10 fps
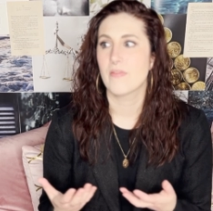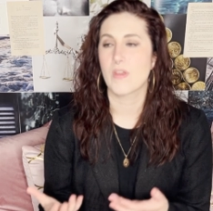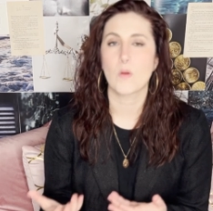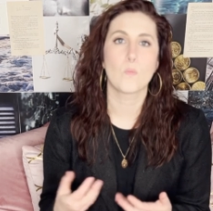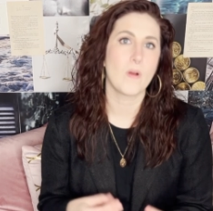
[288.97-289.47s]

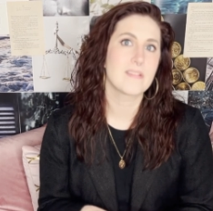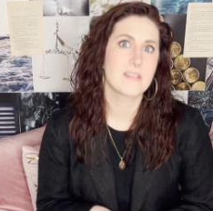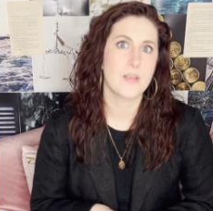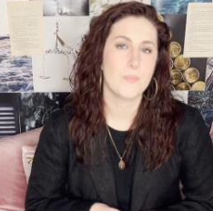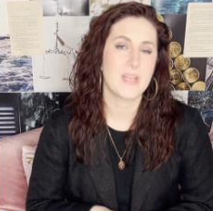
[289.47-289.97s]
There was
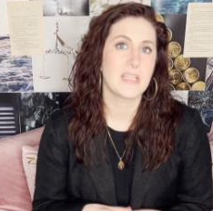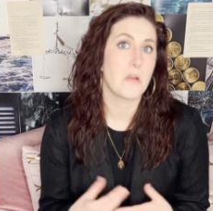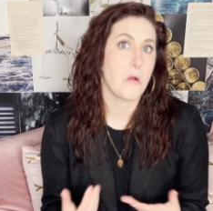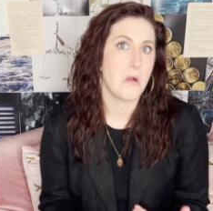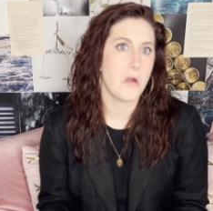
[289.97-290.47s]
somebody
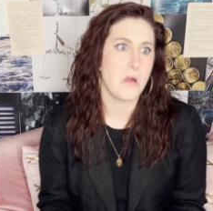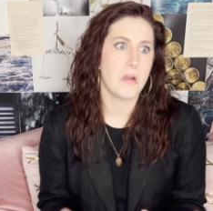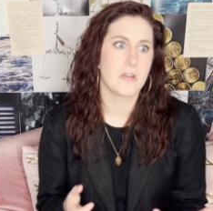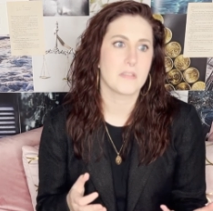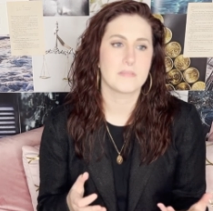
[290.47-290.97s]

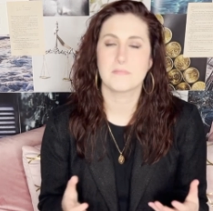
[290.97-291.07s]
on